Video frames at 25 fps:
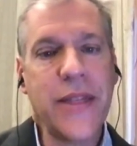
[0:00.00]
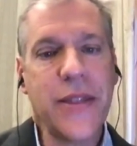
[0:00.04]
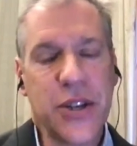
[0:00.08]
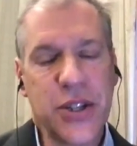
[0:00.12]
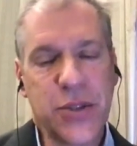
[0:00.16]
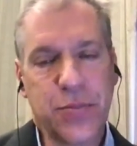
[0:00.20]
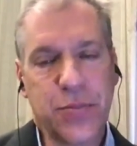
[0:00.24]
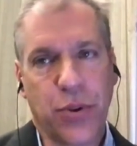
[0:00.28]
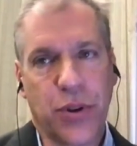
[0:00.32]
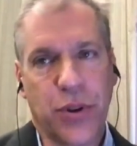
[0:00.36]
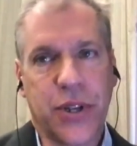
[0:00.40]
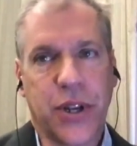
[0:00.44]

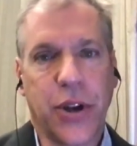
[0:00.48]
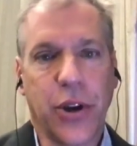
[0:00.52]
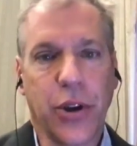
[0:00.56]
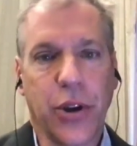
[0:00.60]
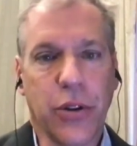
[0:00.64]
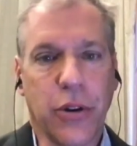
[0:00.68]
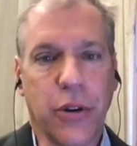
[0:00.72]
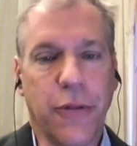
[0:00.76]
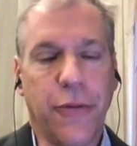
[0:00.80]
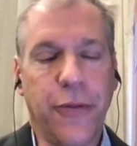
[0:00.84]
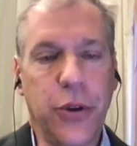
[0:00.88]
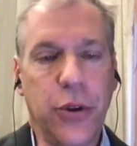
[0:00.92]
particular
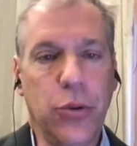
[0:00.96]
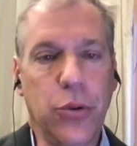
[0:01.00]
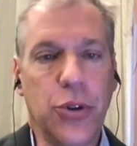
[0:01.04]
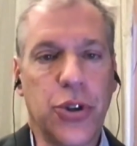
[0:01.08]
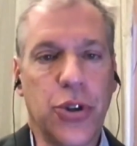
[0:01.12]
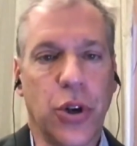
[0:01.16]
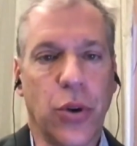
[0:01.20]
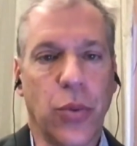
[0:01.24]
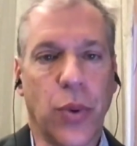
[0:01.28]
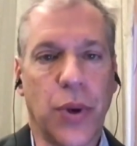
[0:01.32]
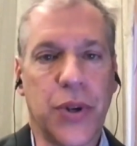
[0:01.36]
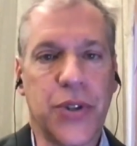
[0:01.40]
fusion
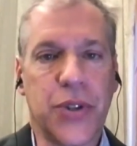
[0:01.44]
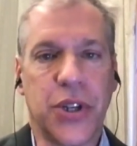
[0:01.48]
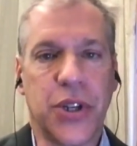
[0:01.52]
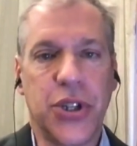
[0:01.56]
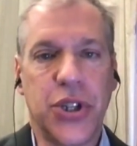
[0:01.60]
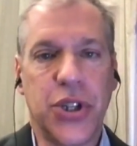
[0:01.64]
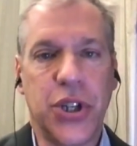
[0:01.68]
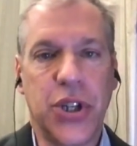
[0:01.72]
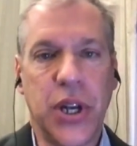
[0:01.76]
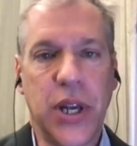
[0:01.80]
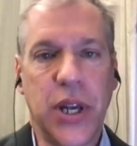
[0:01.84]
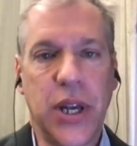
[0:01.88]
was
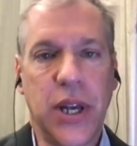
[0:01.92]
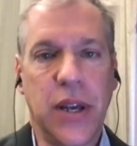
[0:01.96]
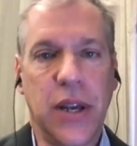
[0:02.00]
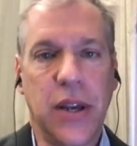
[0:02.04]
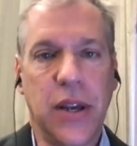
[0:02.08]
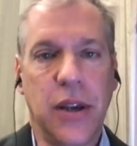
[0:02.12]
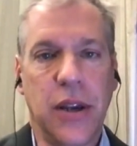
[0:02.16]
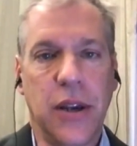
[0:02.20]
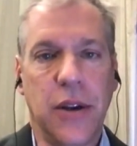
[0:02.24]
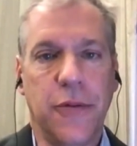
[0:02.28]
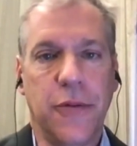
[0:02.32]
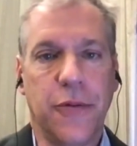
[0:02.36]

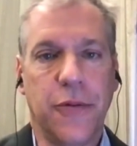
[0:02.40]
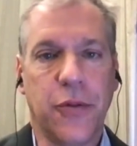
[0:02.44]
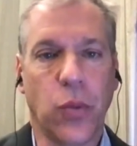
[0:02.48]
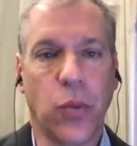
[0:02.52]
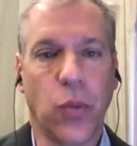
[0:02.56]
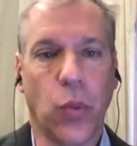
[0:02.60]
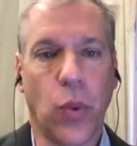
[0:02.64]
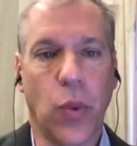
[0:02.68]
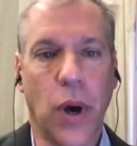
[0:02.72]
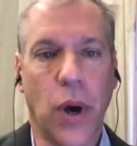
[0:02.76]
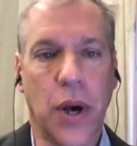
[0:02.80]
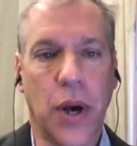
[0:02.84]
achieved
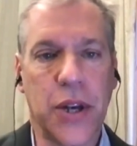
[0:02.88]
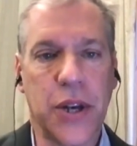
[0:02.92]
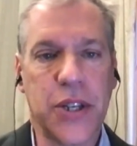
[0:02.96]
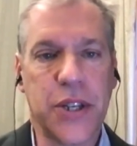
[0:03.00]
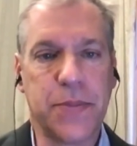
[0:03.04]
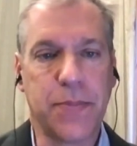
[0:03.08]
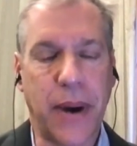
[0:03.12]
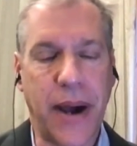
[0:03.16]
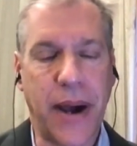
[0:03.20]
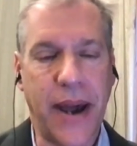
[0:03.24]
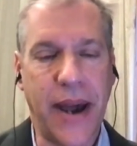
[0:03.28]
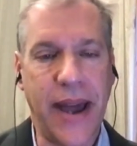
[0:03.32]
was
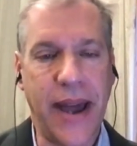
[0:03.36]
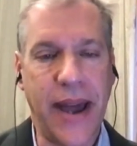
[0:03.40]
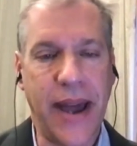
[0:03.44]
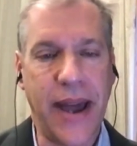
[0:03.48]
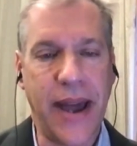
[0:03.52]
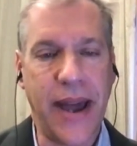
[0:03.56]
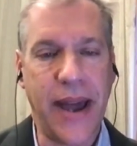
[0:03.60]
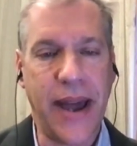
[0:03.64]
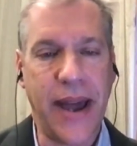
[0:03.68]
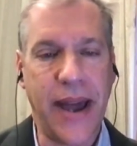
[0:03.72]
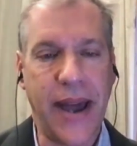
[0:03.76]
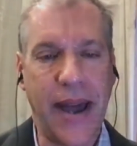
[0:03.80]
by
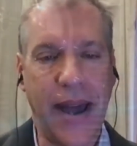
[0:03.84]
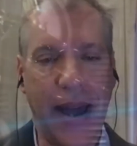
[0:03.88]
having an